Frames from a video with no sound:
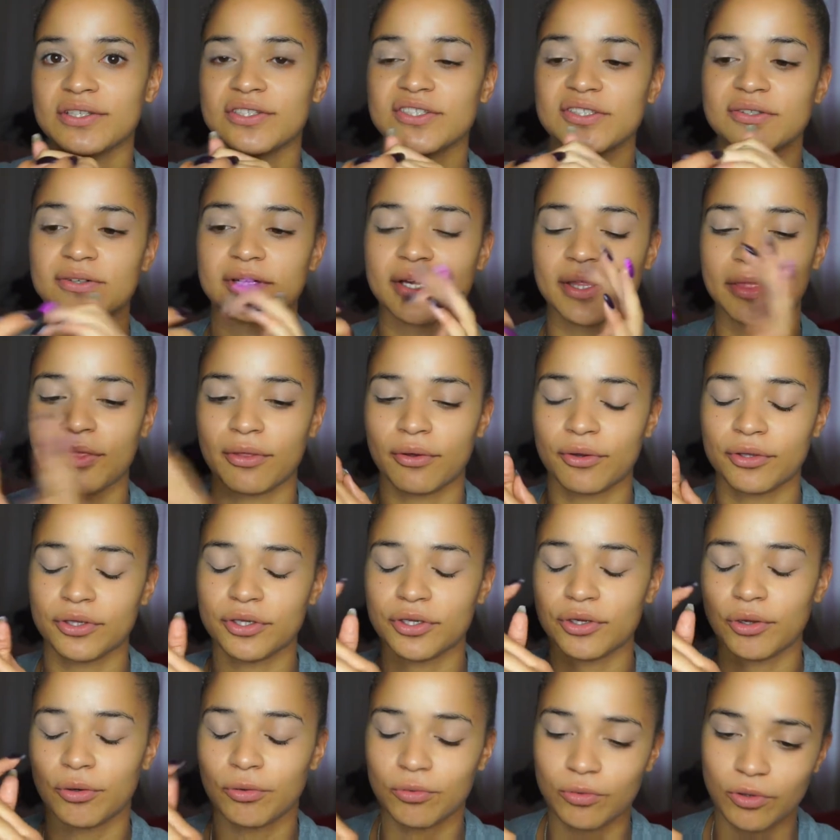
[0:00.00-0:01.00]
So I thought, you
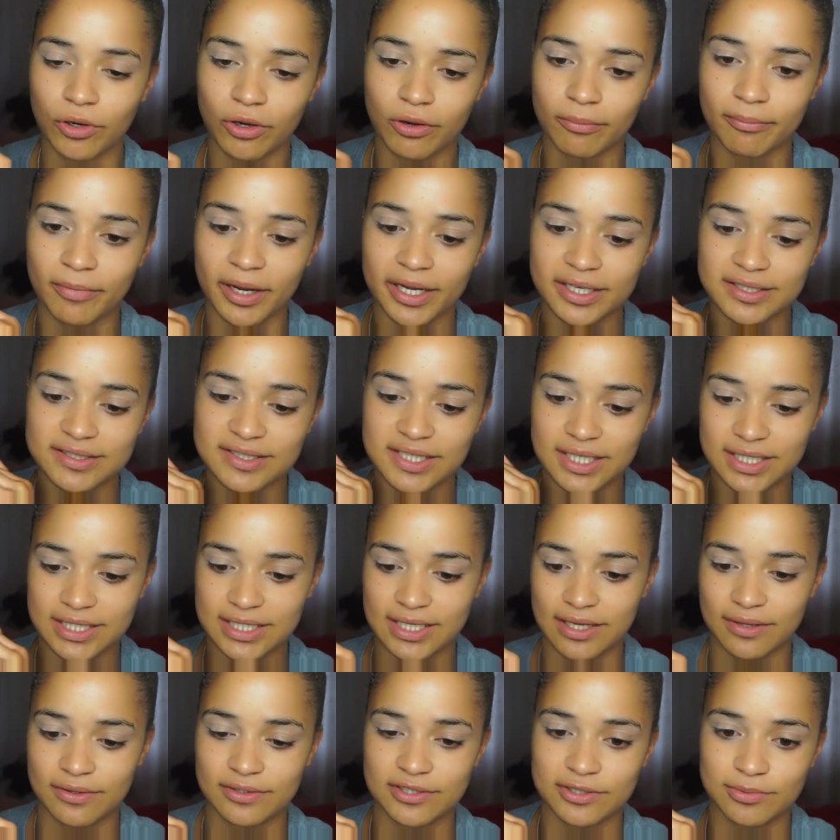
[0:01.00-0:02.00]
know what, I might sit
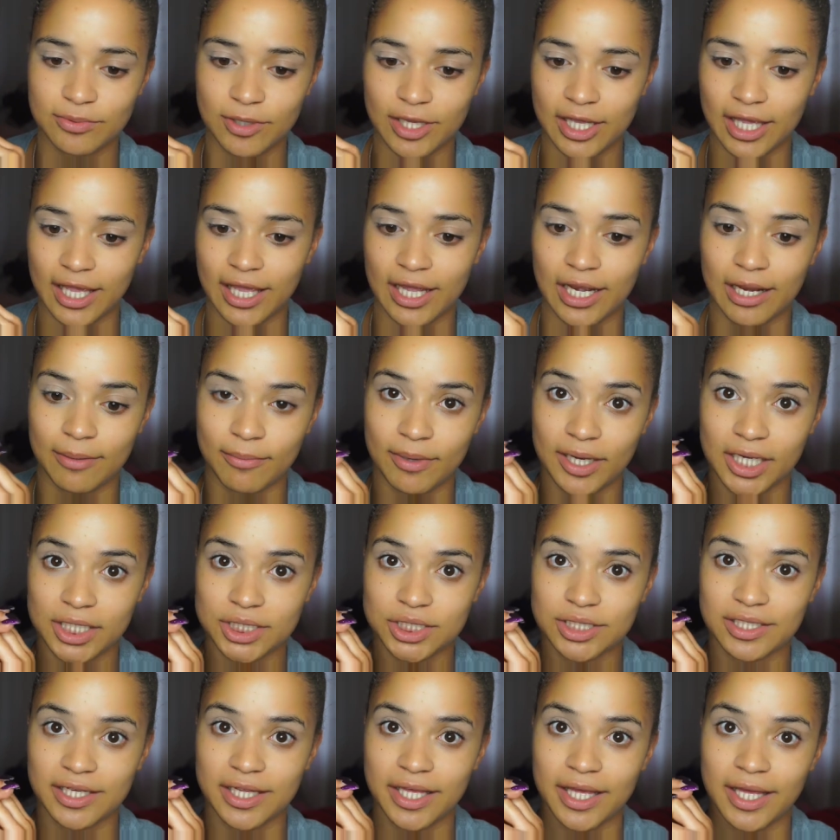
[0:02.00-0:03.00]
down this weekend. I'm
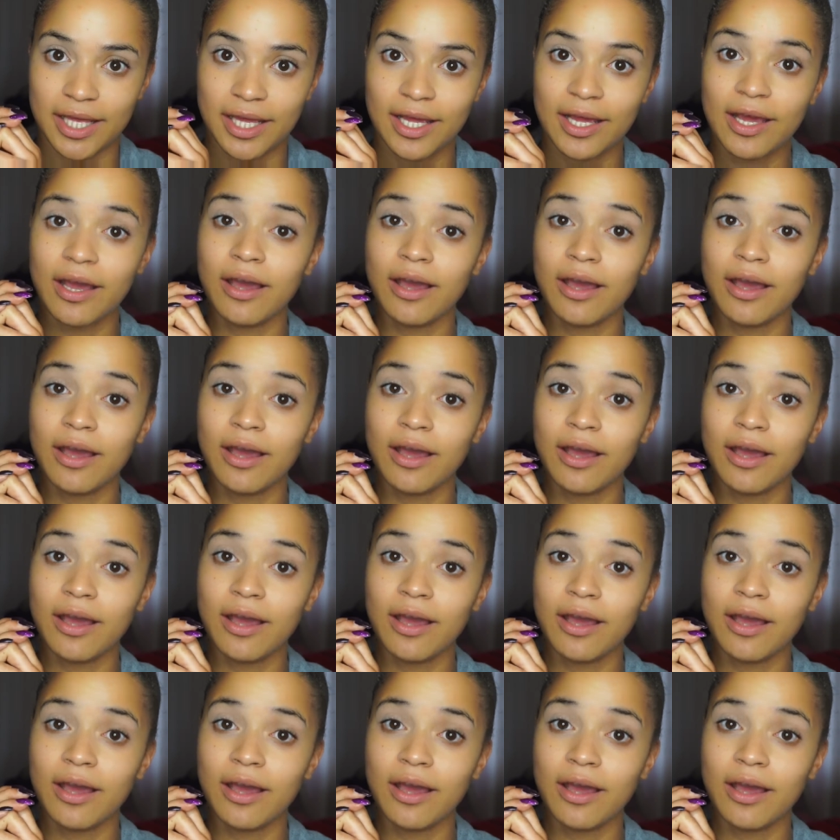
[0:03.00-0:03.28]
actually